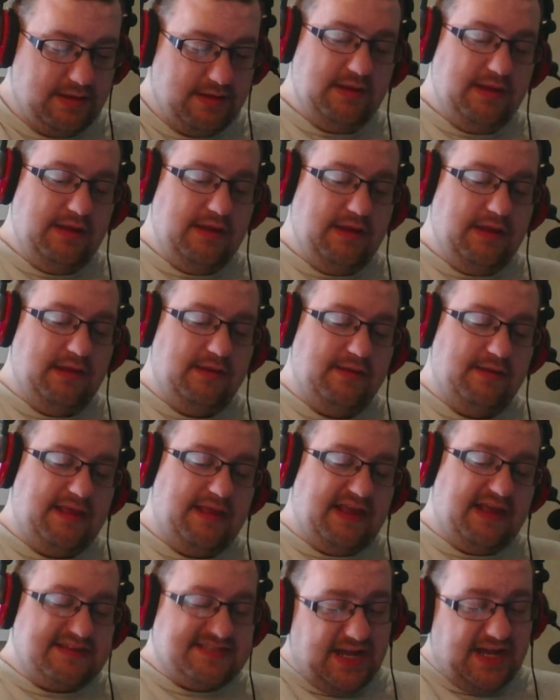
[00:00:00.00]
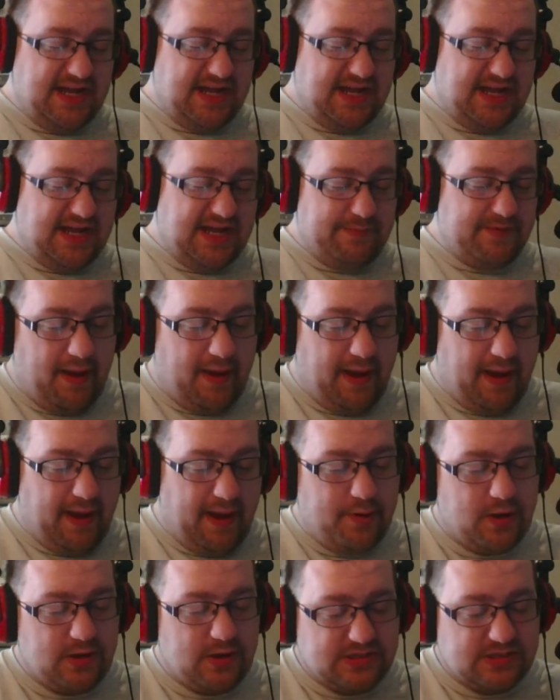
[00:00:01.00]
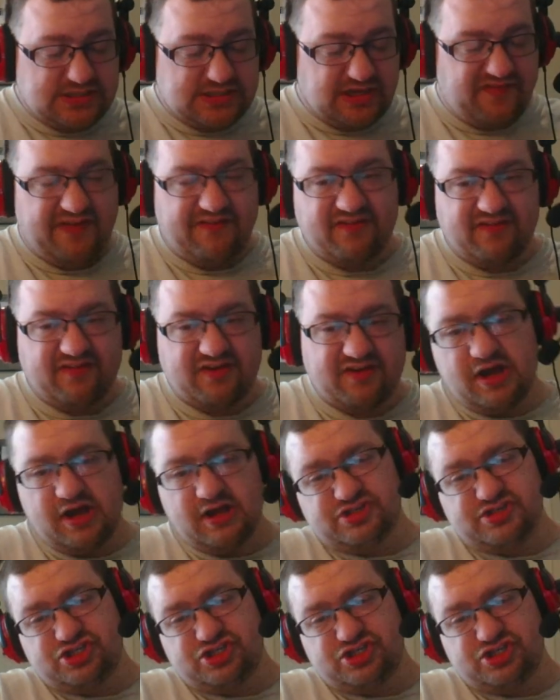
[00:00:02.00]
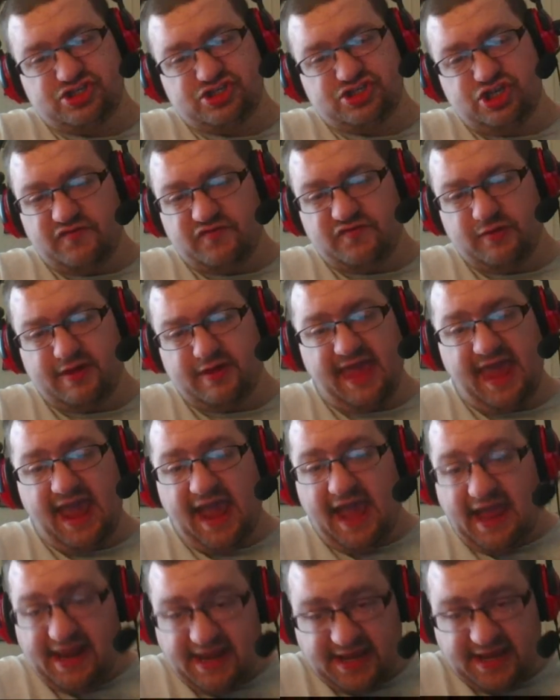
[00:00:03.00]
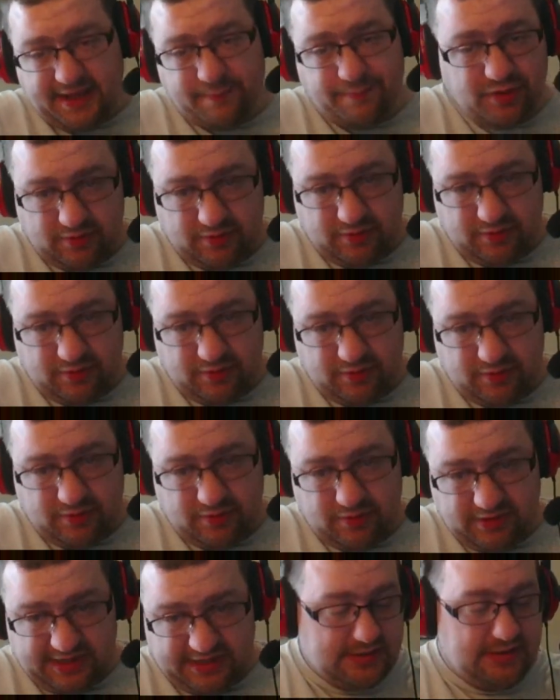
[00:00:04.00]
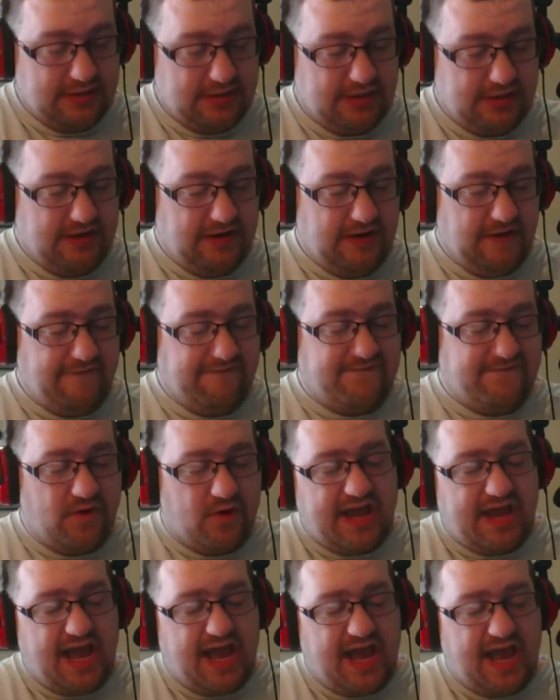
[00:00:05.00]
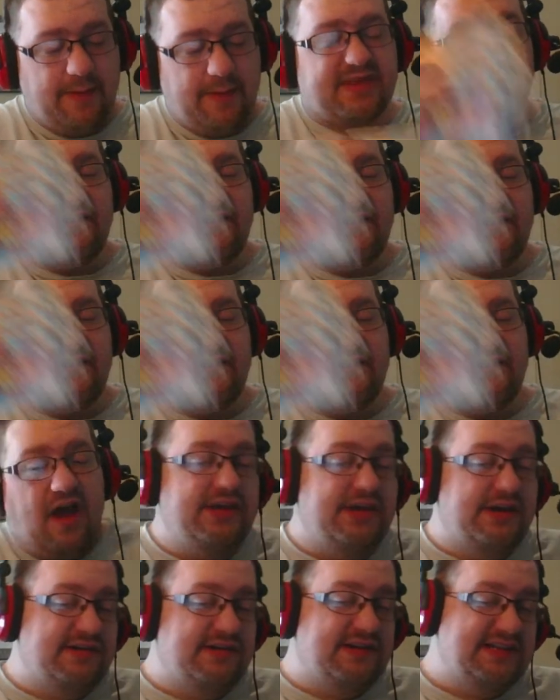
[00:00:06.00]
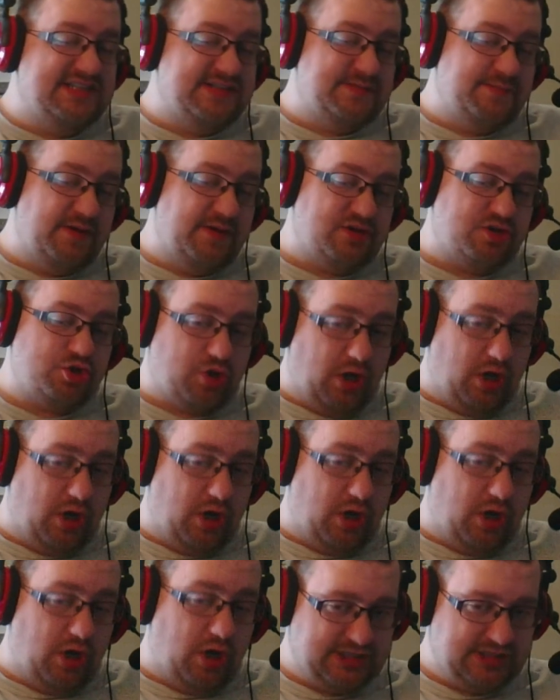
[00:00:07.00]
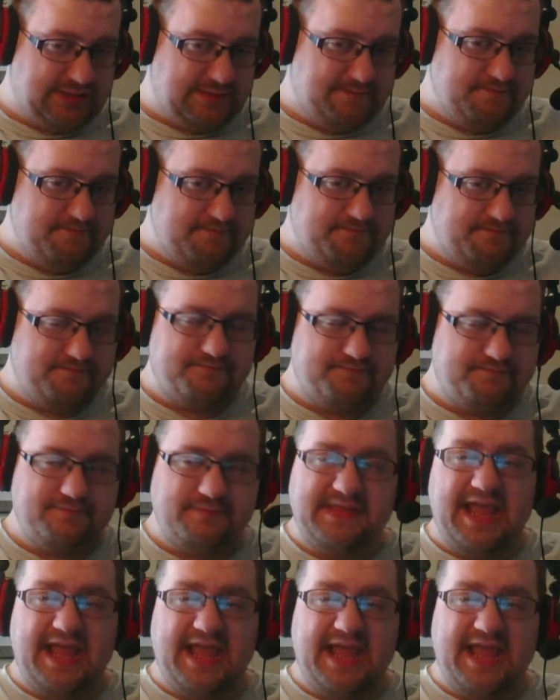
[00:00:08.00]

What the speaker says: Next up is one of my personal favorite cards to use with any blue leader. 4 copies of Unyielding Spirit Trunks. Now,